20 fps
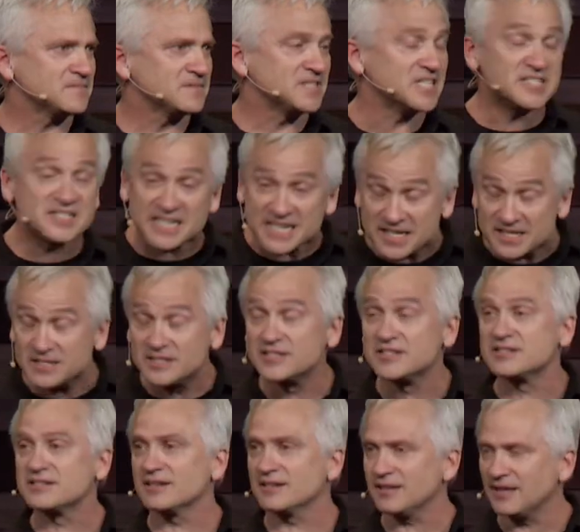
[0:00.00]
This
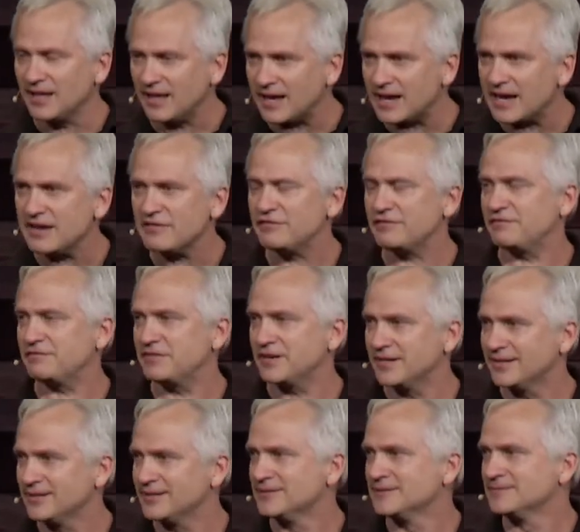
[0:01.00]
is life
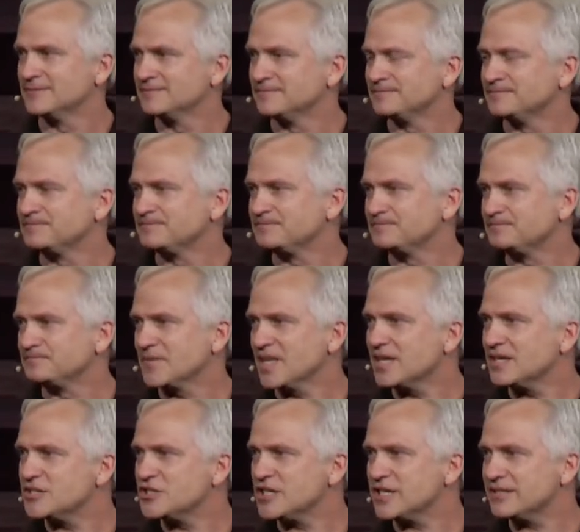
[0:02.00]

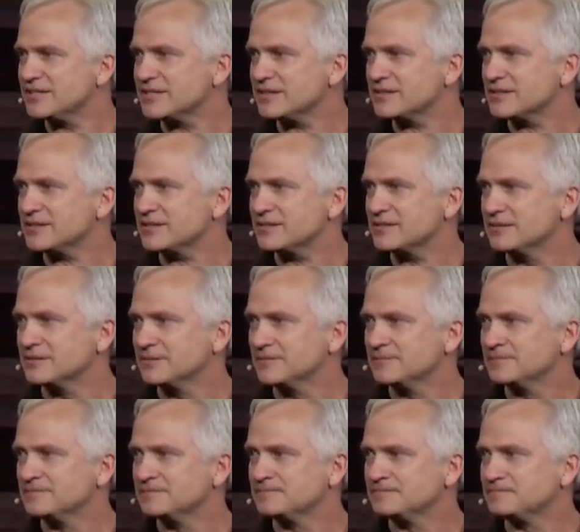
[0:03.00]
in Jesus.
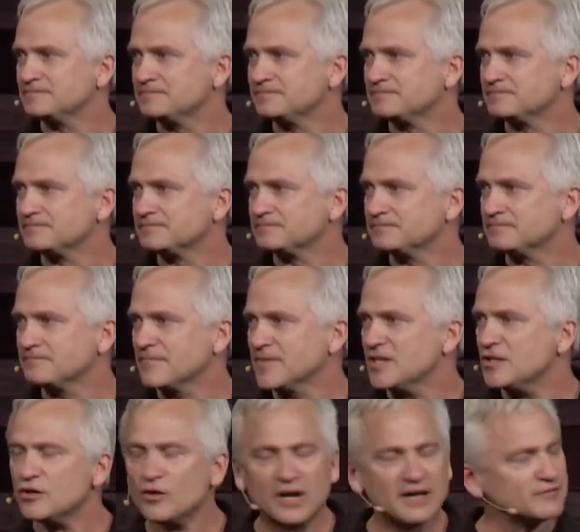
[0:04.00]

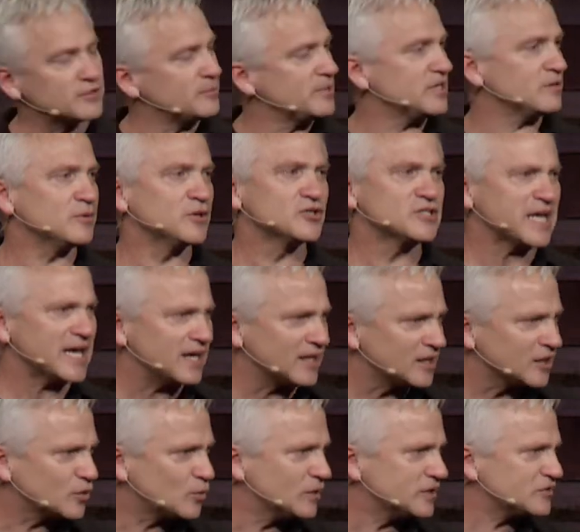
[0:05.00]
And you don't have to be the most
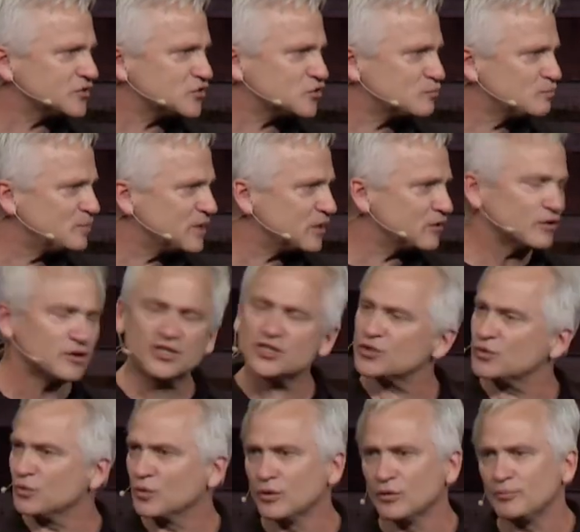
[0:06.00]
eloquent
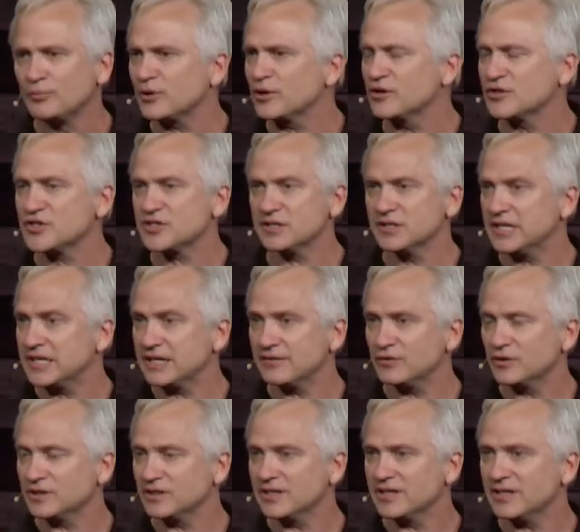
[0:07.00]
spiritual person that
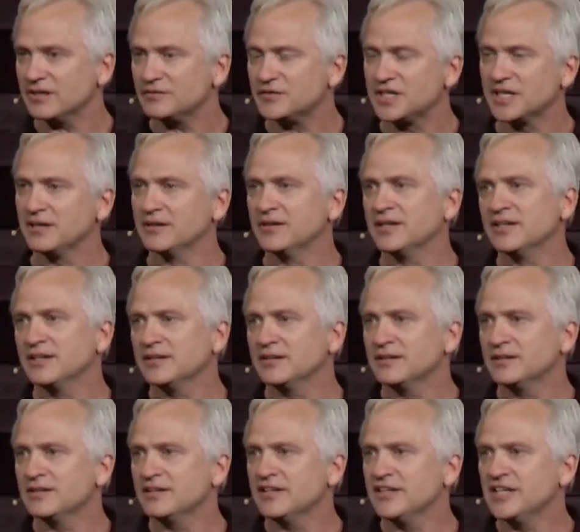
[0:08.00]
ever lived.
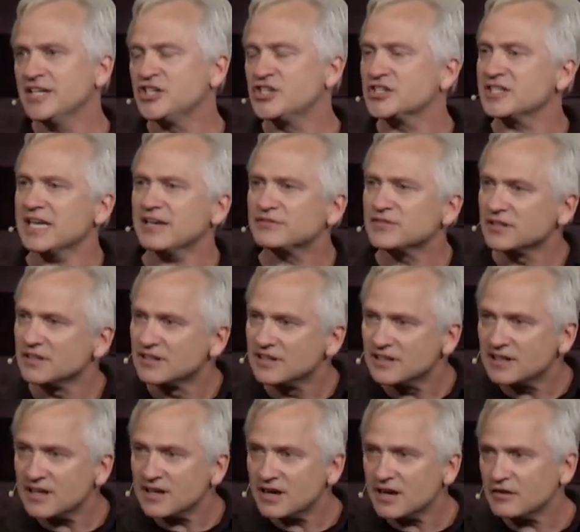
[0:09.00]
You just have to
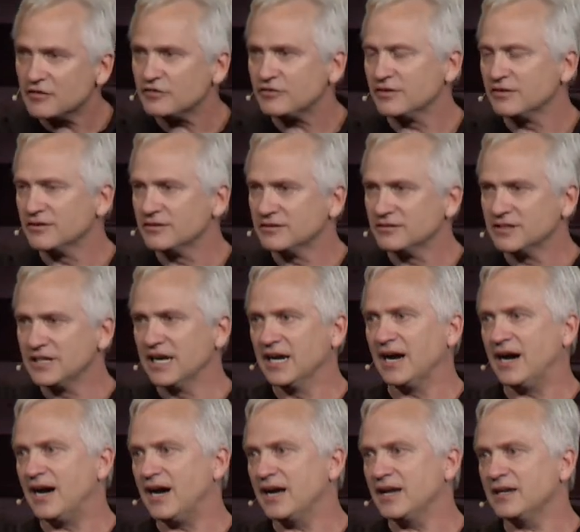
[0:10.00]
love
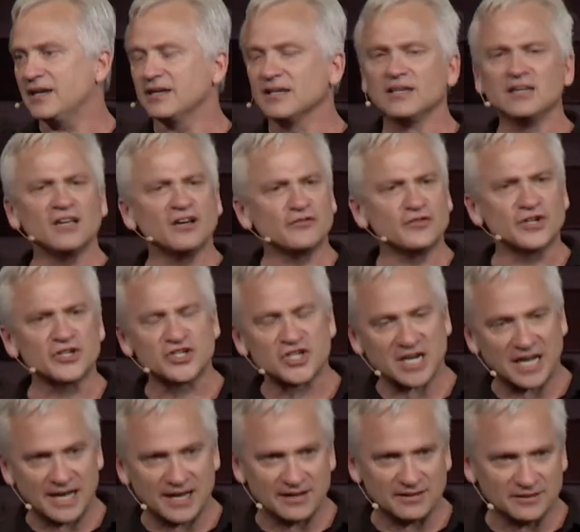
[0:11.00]
God and love your
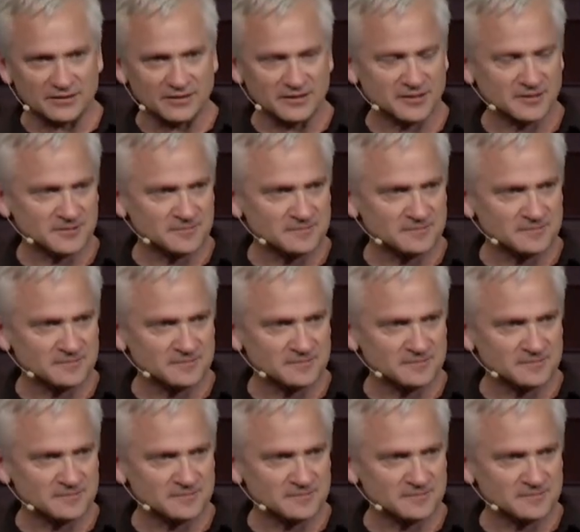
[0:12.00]
child.